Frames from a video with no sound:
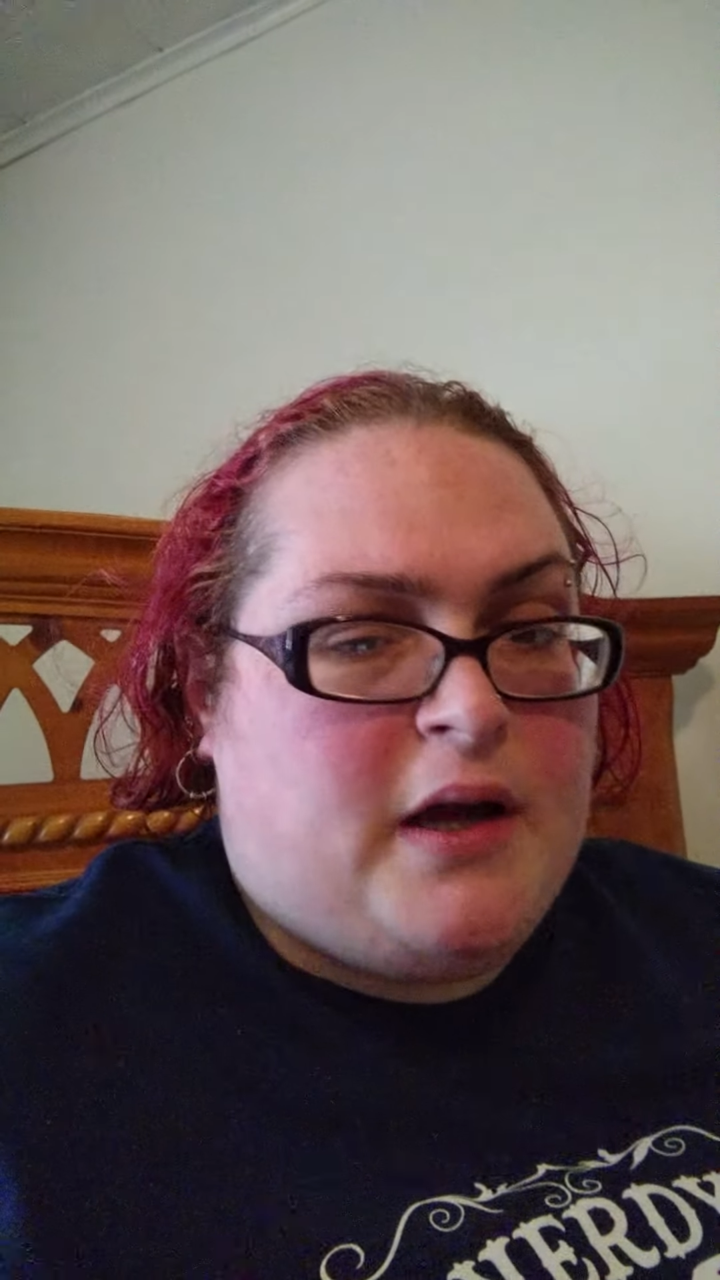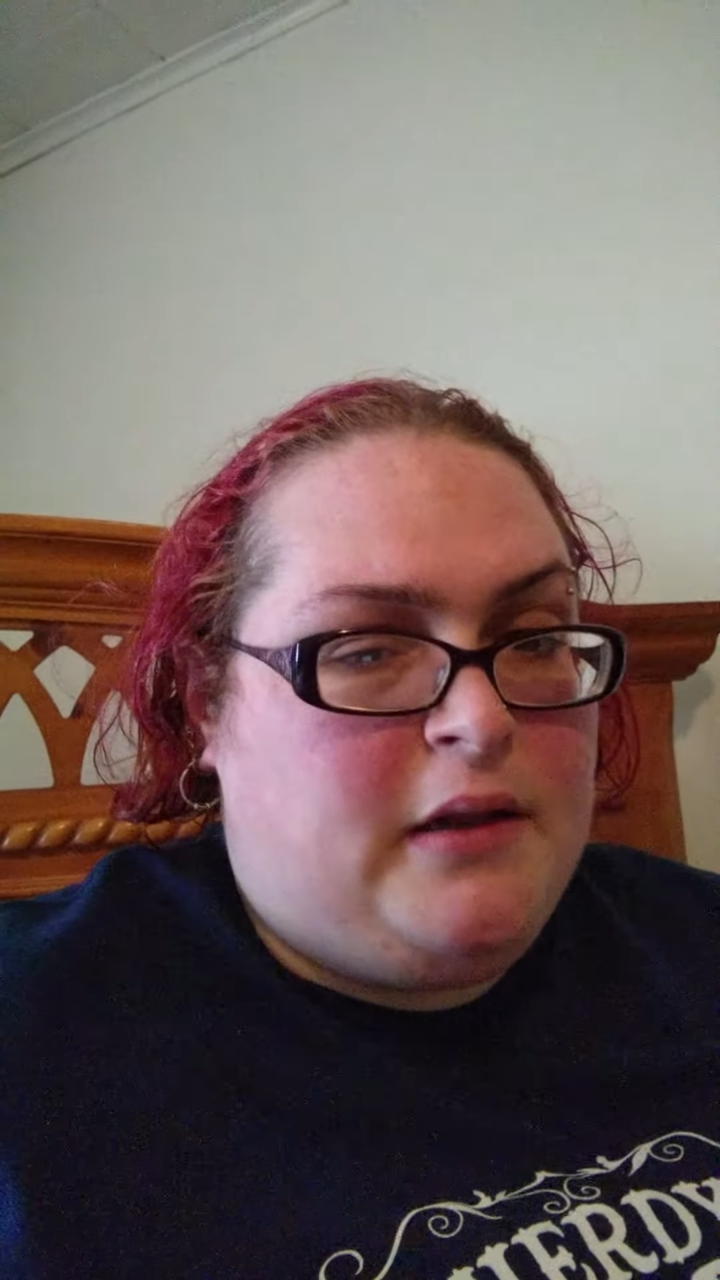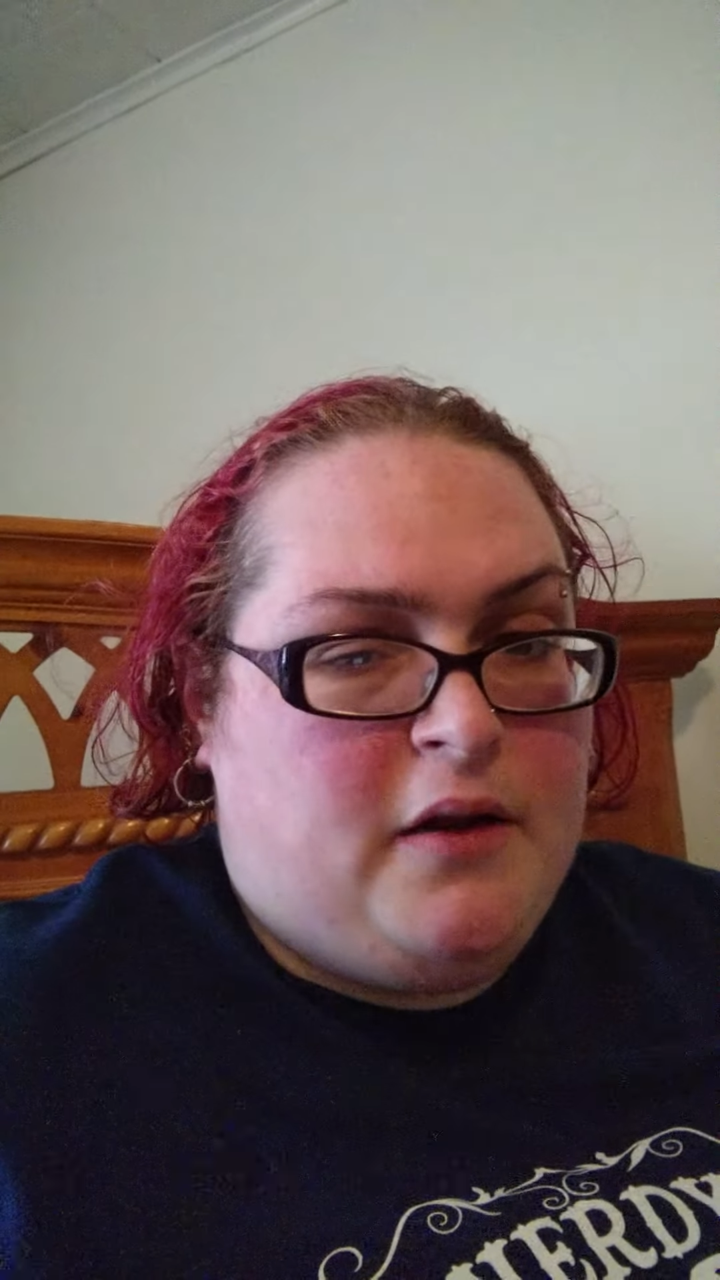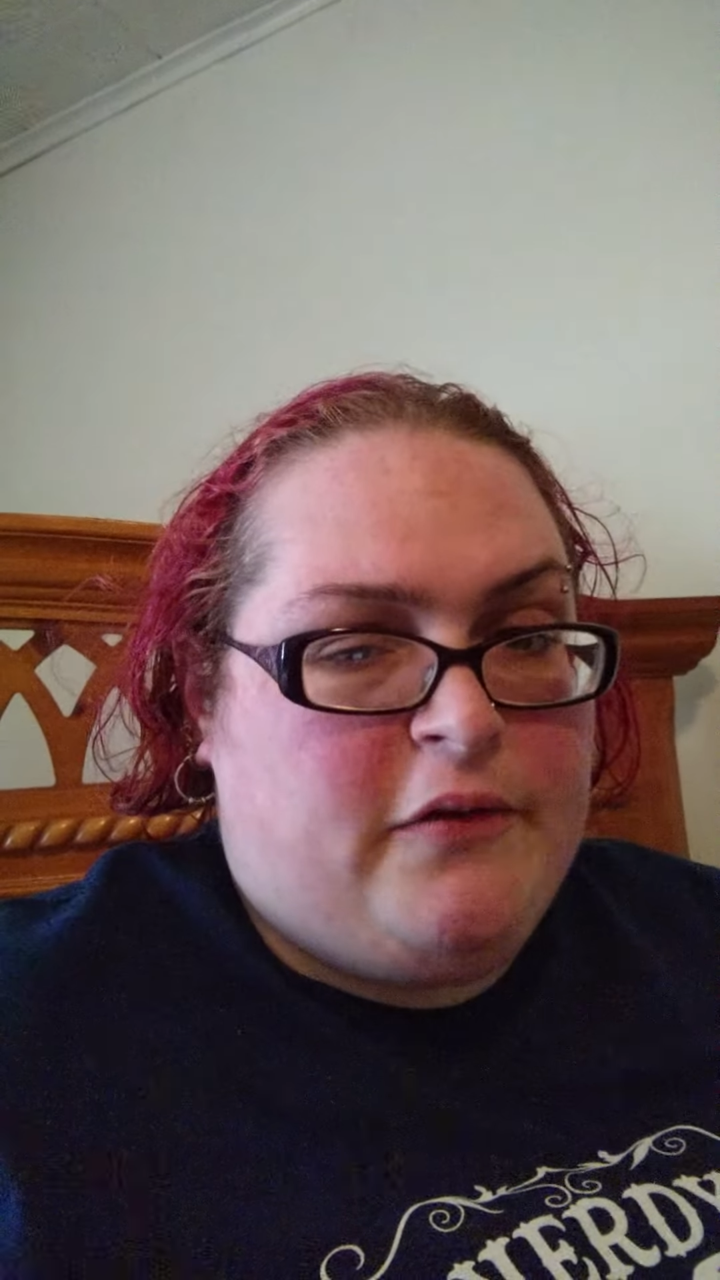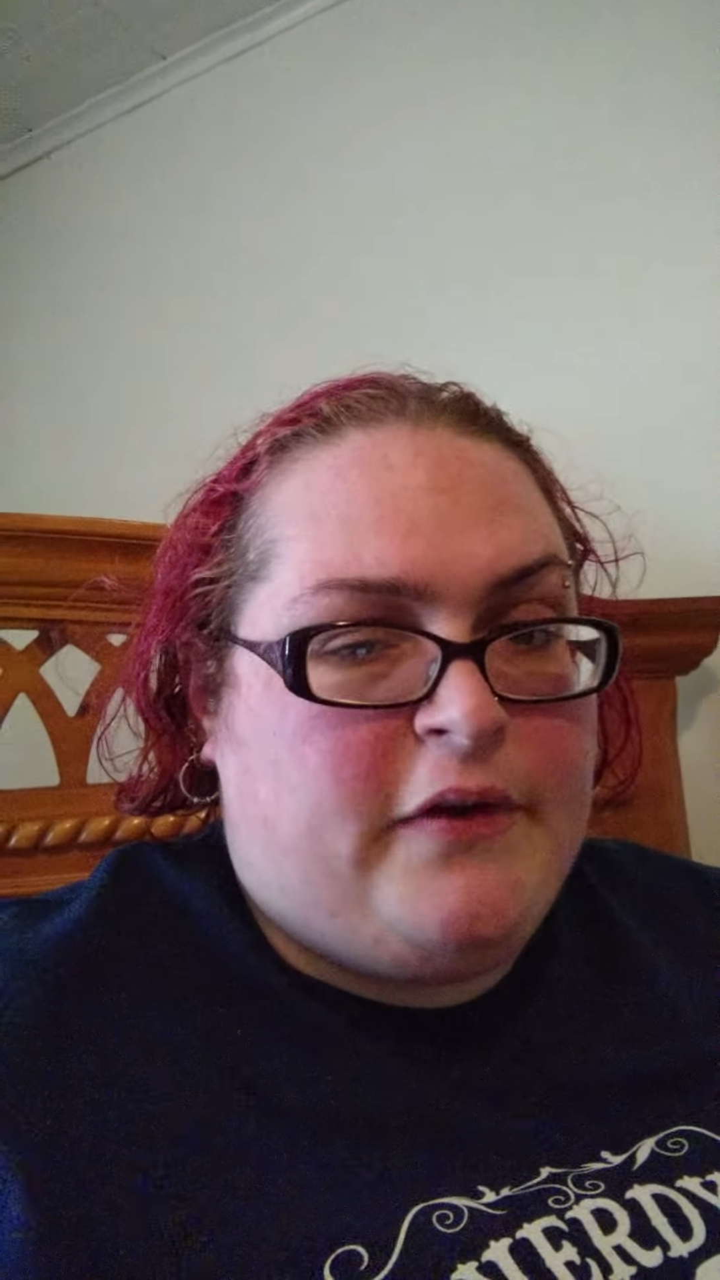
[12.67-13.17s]
I
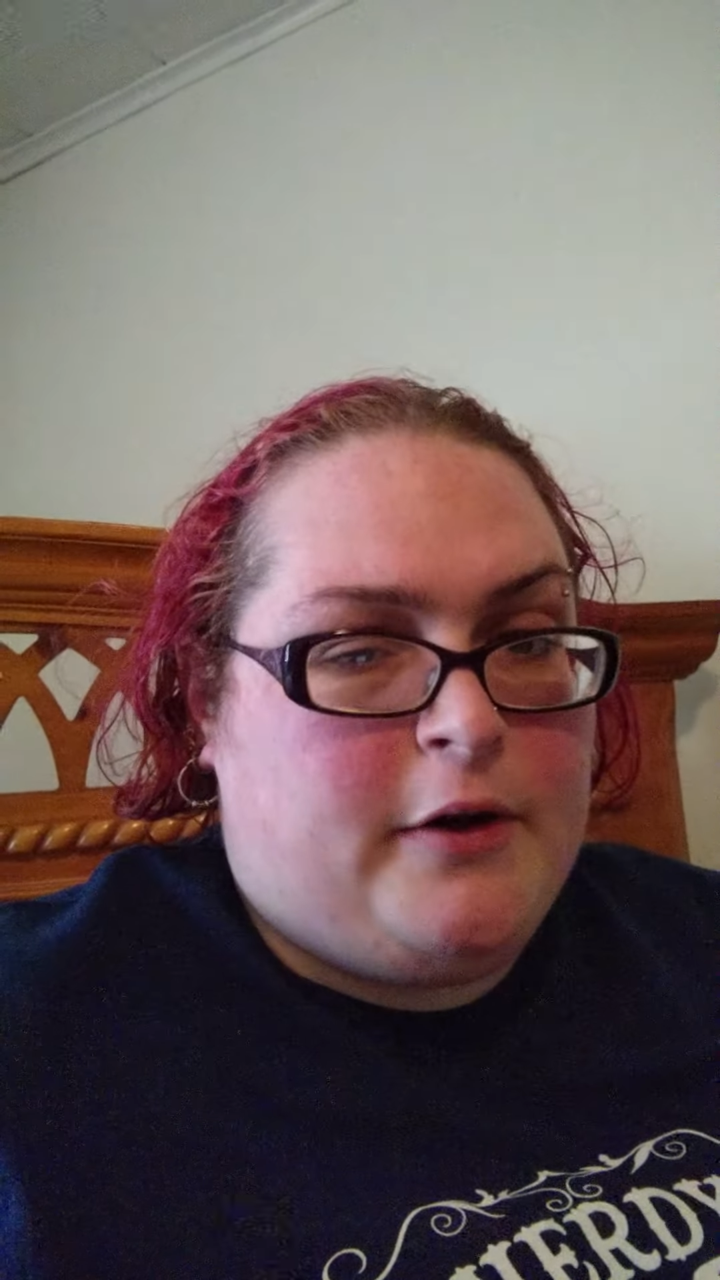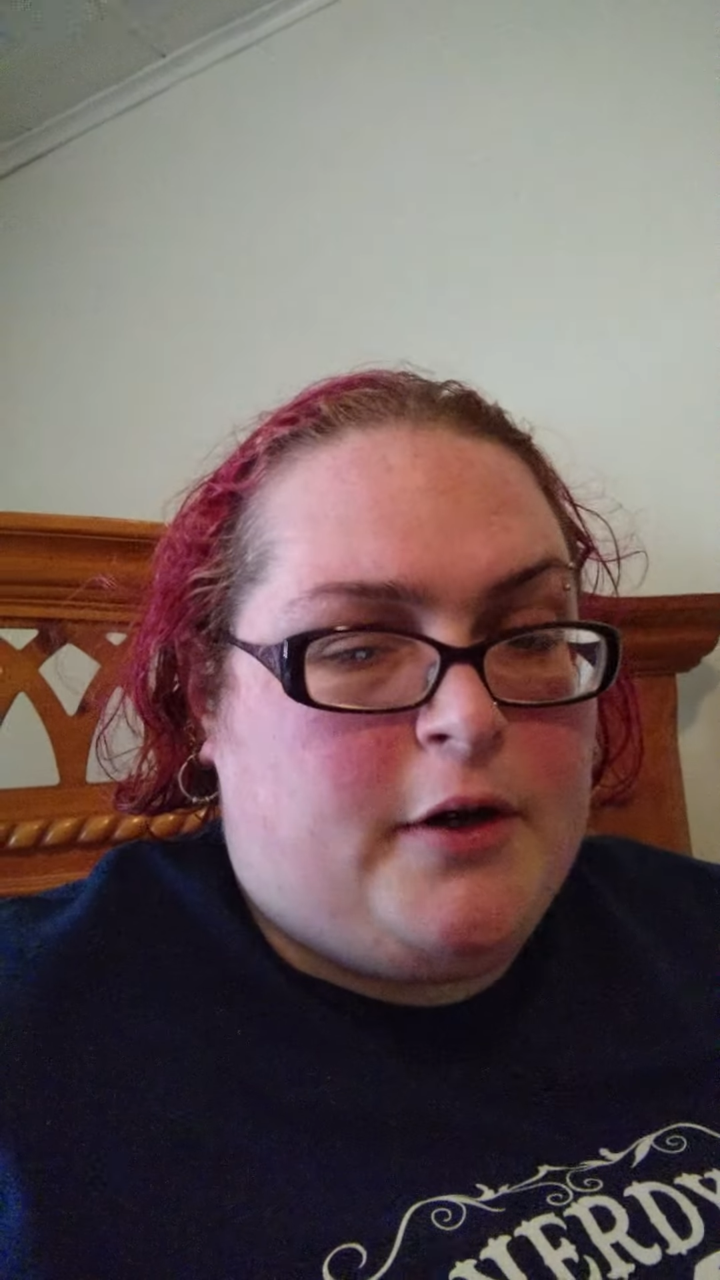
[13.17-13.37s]
love air